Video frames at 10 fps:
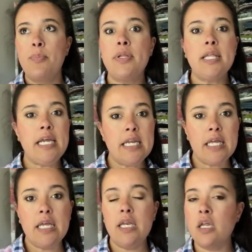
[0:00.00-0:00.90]

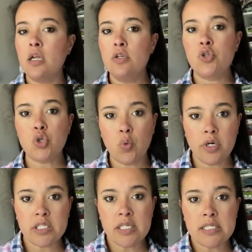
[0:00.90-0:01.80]
pleated
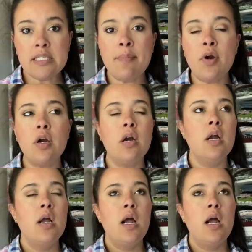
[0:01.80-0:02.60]
shorts this summer.